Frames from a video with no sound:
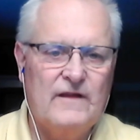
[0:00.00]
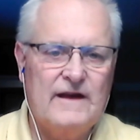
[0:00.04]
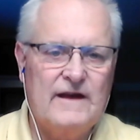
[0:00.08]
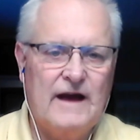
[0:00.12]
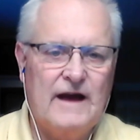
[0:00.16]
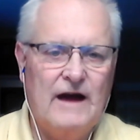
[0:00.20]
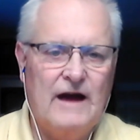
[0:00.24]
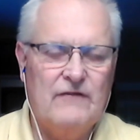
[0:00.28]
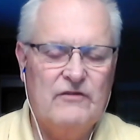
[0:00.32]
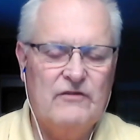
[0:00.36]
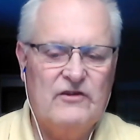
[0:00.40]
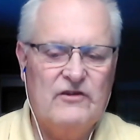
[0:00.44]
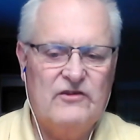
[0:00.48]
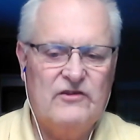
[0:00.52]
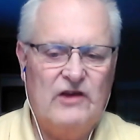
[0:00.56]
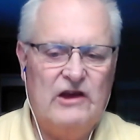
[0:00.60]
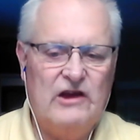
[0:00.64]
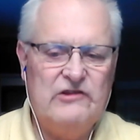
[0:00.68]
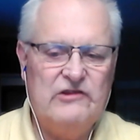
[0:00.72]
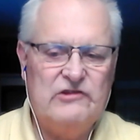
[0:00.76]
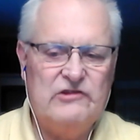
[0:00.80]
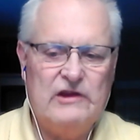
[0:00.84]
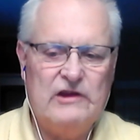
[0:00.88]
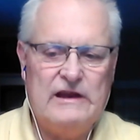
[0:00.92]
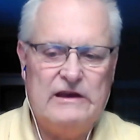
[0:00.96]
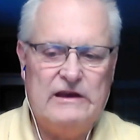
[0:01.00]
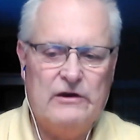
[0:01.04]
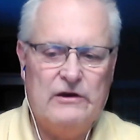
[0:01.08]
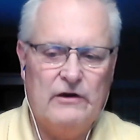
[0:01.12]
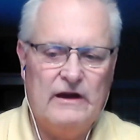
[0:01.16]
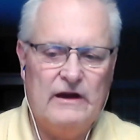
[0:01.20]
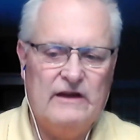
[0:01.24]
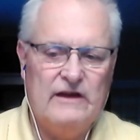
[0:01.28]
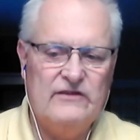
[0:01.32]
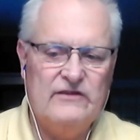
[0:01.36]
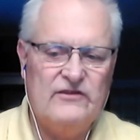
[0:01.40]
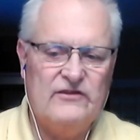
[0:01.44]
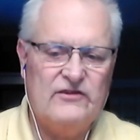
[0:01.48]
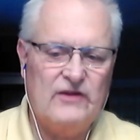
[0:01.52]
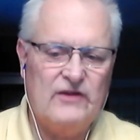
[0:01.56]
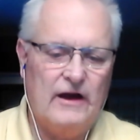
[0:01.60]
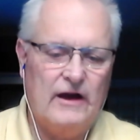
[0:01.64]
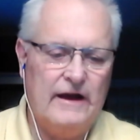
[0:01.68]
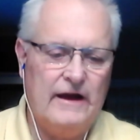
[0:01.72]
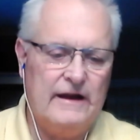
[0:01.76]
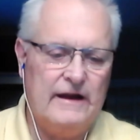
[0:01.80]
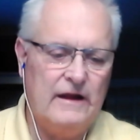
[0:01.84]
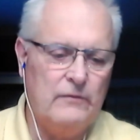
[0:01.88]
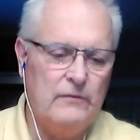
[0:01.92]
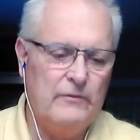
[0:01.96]
for the conversation and your
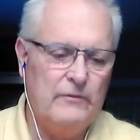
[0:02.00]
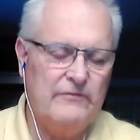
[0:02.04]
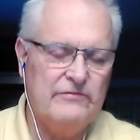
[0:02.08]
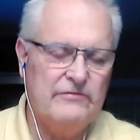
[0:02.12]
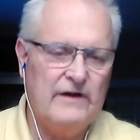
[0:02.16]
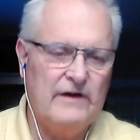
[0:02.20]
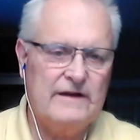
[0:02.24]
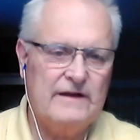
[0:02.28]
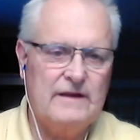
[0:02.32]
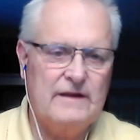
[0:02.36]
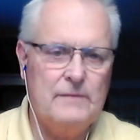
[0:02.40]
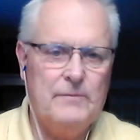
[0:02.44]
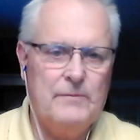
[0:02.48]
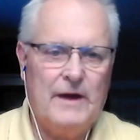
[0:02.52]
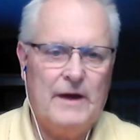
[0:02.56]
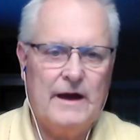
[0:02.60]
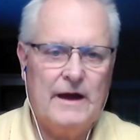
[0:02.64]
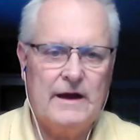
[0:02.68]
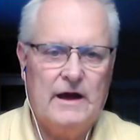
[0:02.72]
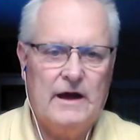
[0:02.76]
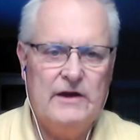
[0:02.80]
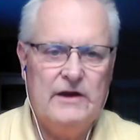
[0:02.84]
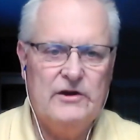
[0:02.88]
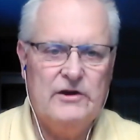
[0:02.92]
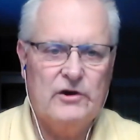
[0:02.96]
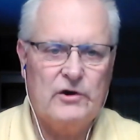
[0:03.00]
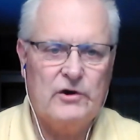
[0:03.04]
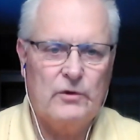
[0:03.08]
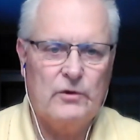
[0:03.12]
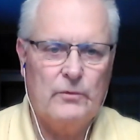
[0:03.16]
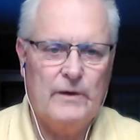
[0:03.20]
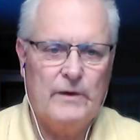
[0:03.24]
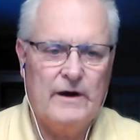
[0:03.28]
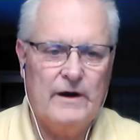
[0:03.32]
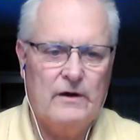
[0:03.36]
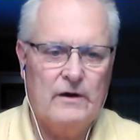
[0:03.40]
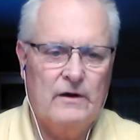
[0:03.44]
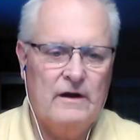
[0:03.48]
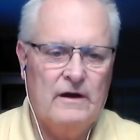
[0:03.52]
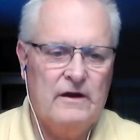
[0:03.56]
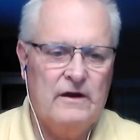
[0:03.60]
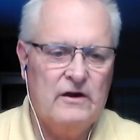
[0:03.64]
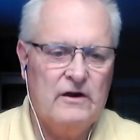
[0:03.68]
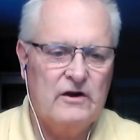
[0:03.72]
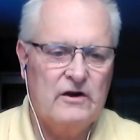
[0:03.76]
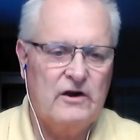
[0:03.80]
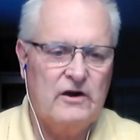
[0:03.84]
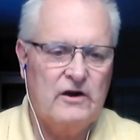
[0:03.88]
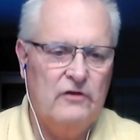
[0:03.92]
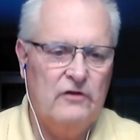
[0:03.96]
insight and reflecting back on your career,
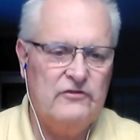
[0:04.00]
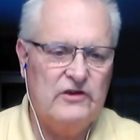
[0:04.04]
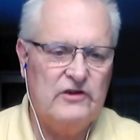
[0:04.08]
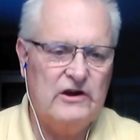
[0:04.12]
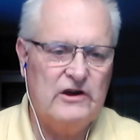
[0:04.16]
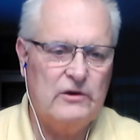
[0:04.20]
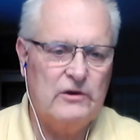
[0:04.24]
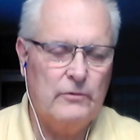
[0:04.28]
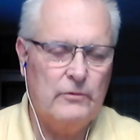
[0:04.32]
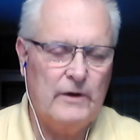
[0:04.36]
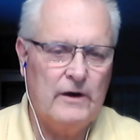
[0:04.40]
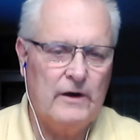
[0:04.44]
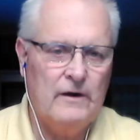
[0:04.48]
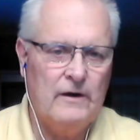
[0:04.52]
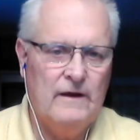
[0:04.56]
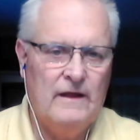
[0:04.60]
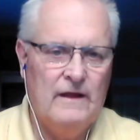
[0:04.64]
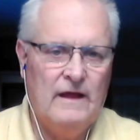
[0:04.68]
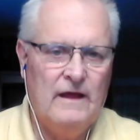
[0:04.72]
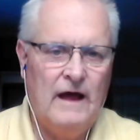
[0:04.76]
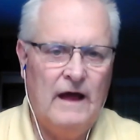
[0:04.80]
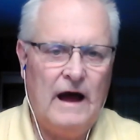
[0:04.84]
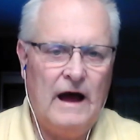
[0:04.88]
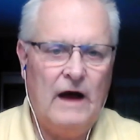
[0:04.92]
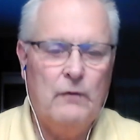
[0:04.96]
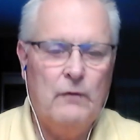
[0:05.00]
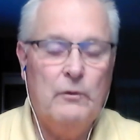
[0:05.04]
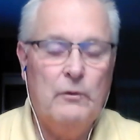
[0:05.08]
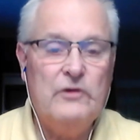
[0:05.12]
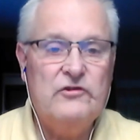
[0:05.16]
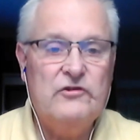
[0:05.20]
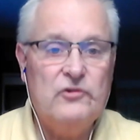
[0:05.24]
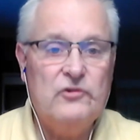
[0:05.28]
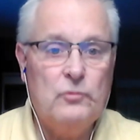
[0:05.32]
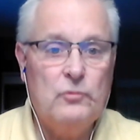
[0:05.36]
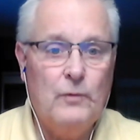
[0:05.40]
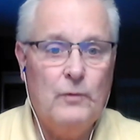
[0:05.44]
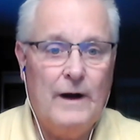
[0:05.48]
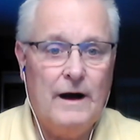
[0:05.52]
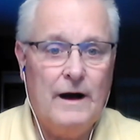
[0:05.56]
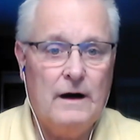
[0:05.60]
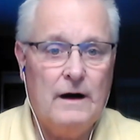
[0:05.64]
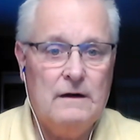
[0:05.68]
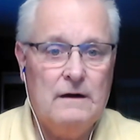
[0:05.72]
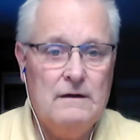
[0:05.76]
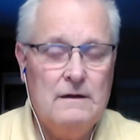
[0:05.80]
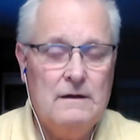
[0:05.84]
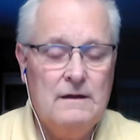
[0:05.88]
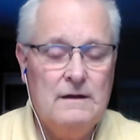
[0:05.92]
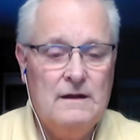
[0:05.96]
coaching career. I wish you
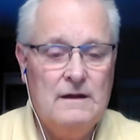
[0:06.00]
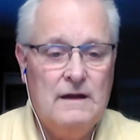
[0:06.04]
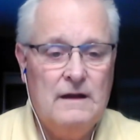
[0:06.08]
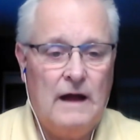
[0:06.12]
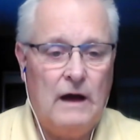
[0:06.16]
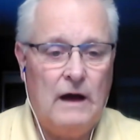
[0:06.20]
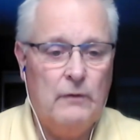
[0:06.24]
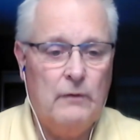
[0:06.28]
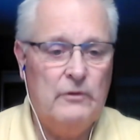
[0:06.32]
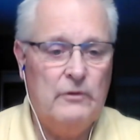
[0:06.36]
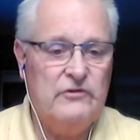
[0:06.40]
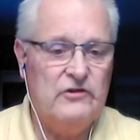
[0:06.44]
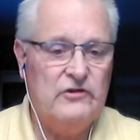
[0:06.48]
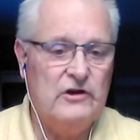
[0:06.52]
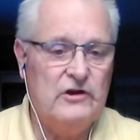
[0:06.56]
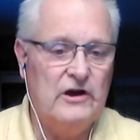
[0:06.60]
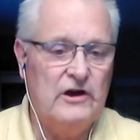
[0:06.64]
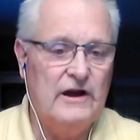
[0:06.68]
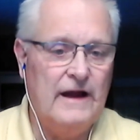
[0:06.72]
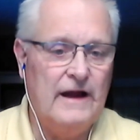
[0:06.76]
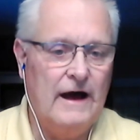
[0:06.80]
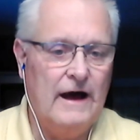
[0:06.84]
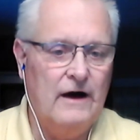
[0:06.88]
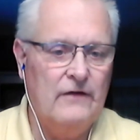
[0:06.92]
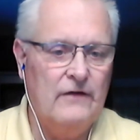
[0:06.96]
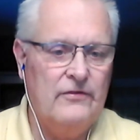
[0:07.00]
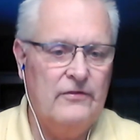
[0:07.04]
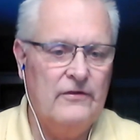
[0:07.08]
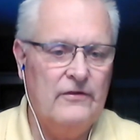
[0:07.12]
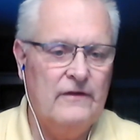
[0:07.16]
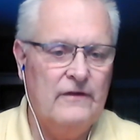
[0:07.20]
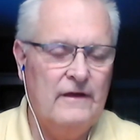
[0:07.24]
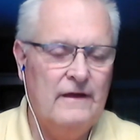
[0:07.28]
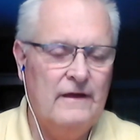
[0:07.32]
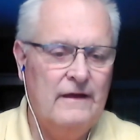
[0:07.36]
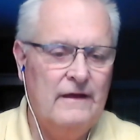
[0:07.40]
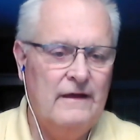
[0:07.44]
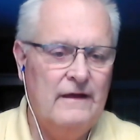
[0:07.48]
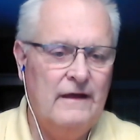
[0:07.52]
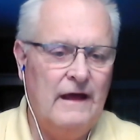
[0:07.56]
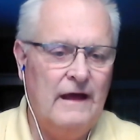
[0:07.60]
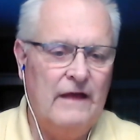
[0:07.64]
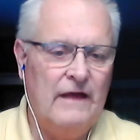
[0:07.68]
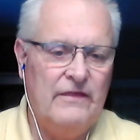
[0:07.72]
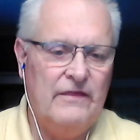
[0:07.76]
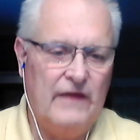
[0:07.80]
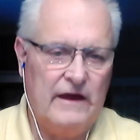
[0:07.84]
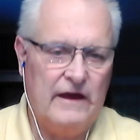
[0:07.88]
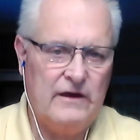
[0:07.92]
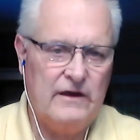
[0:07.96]
well. I wish you good health.
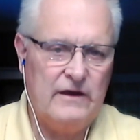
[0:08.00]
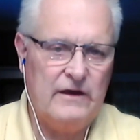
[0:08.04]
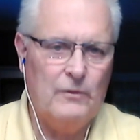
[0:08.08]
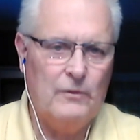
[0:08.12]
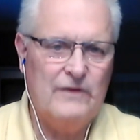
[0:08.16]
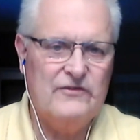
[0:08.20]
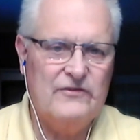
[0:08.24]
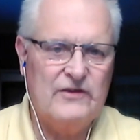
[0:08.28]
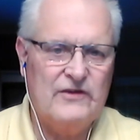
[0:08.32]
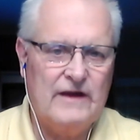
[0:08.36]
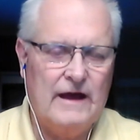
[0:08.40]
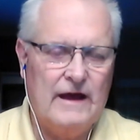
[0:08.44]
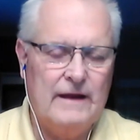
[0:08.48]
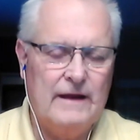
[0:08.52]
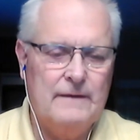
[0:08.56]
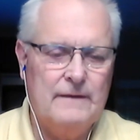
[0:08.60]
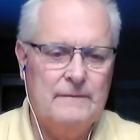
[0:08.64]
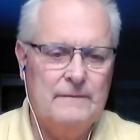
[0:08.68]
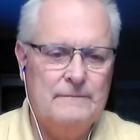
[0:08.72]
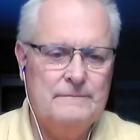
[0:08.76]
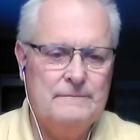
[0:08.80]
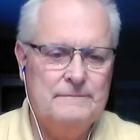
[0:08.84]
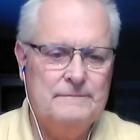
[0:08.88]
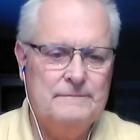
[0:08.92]
And thank you once again.